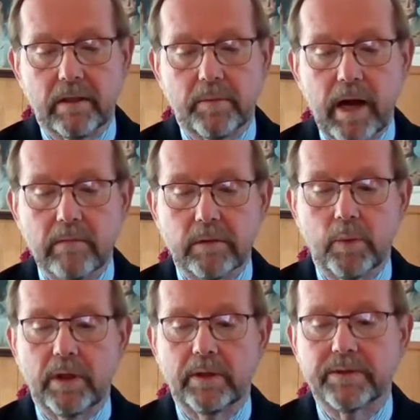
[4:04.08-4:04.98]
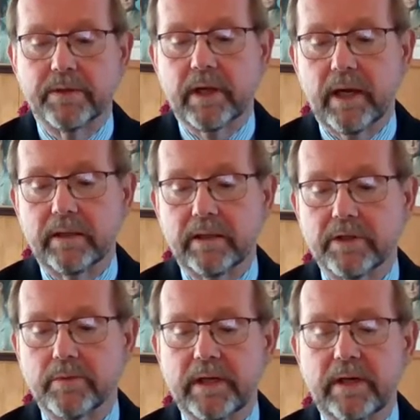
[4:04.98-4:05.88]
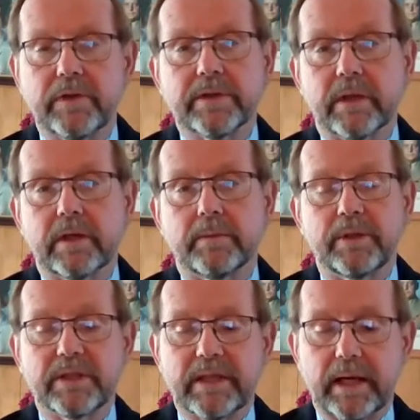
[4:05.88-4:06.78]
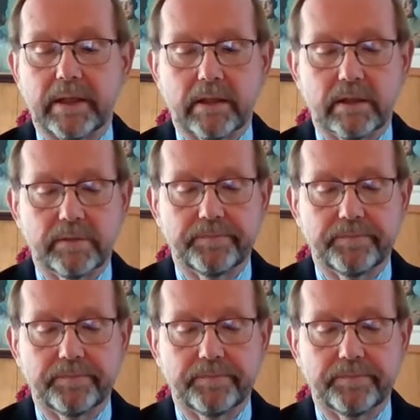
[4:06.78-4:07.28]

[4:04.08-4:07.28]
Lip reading: The problem was that the guidelines were never designed to be static,